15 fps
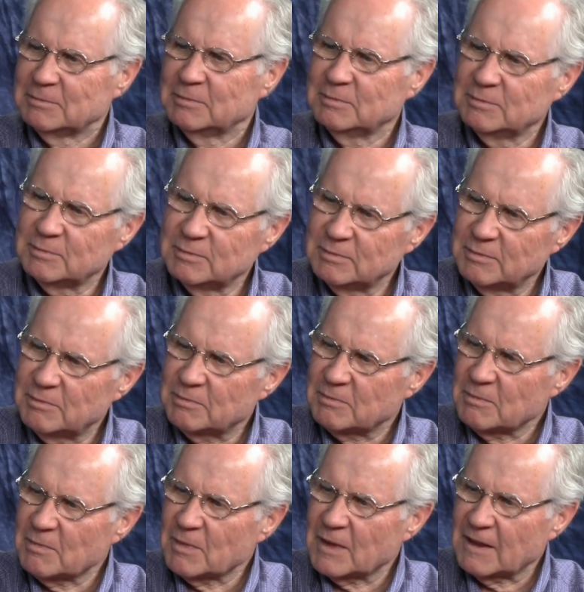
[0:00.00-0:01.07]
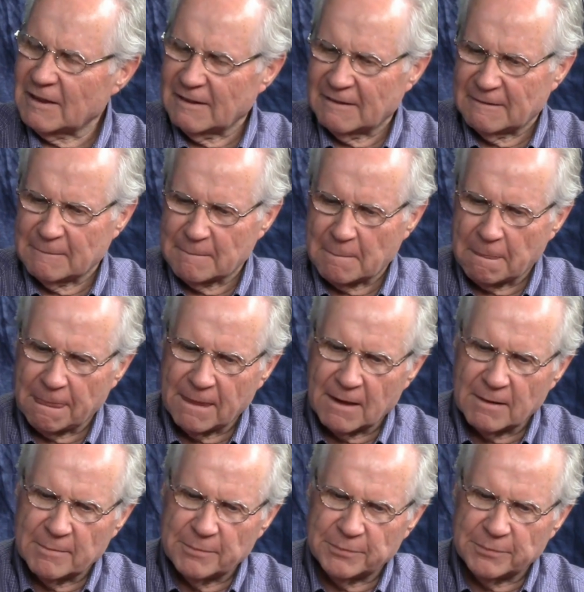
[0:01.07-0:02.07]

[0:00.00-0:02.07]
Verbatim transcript: Now you appreciate probably more where he was